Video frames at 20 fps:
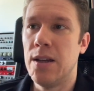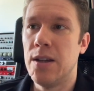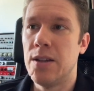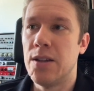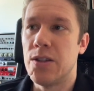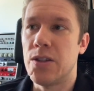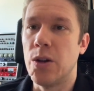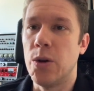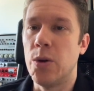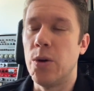
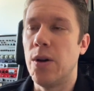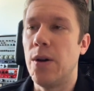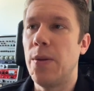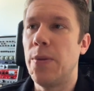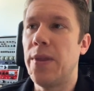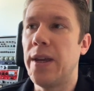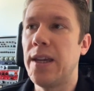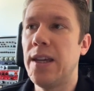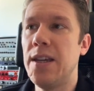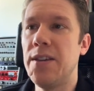So
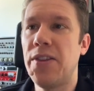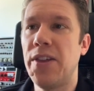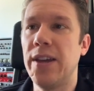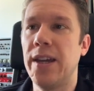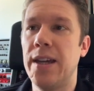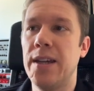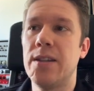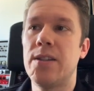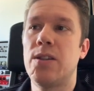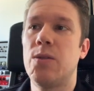the key thing
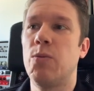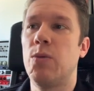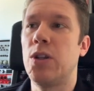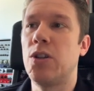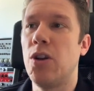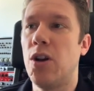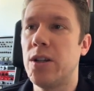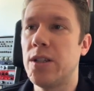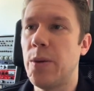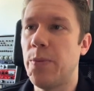is, we
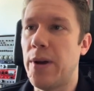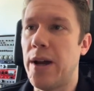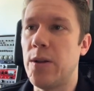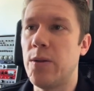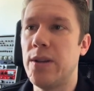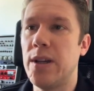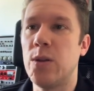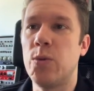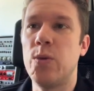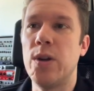talked about
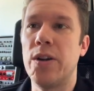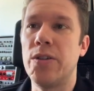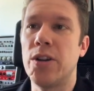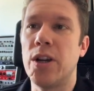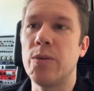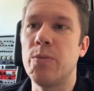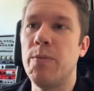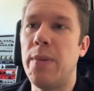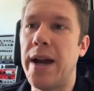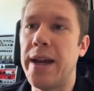that we are
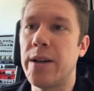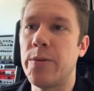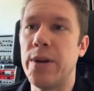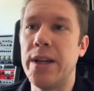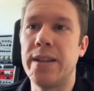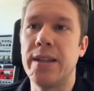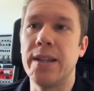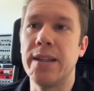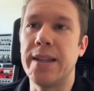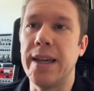not
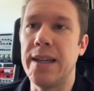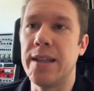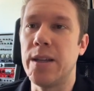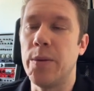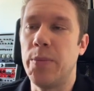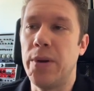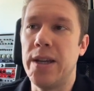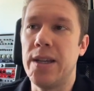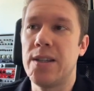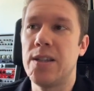migrating
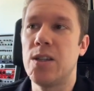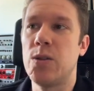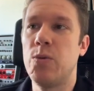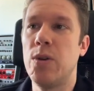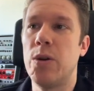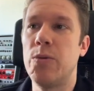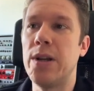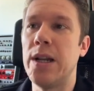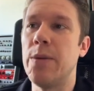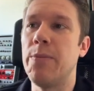databases, we
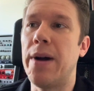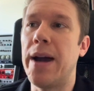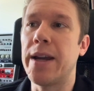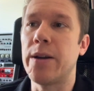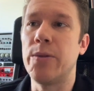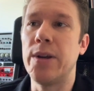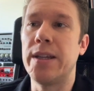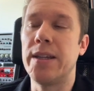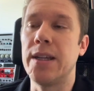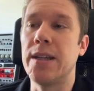are really
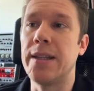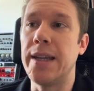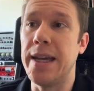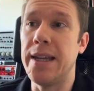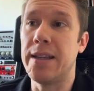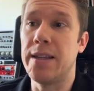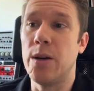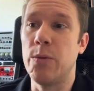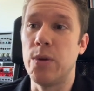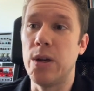migrating
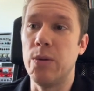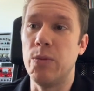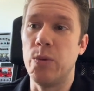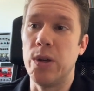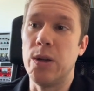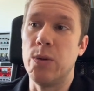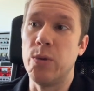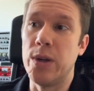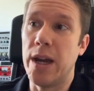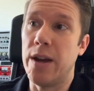data.
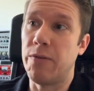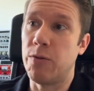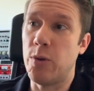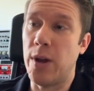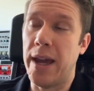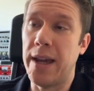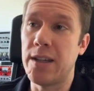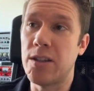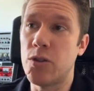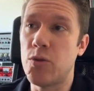We have to
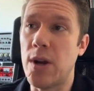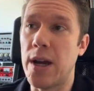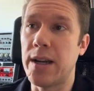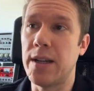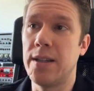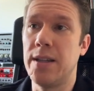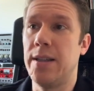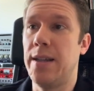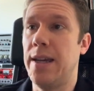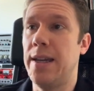extract
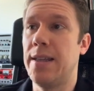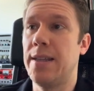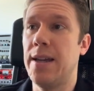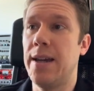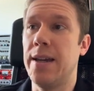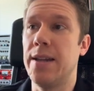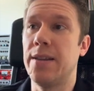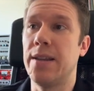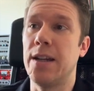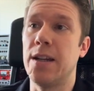the data
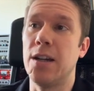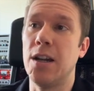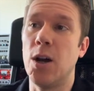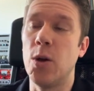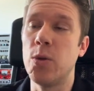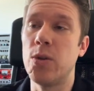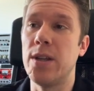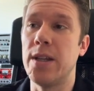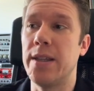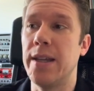and then
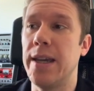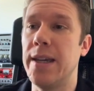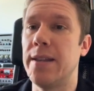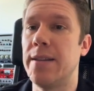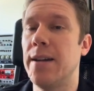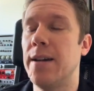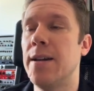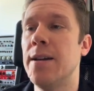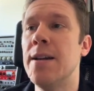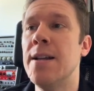load the
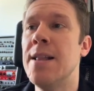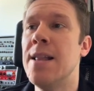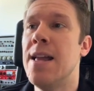data.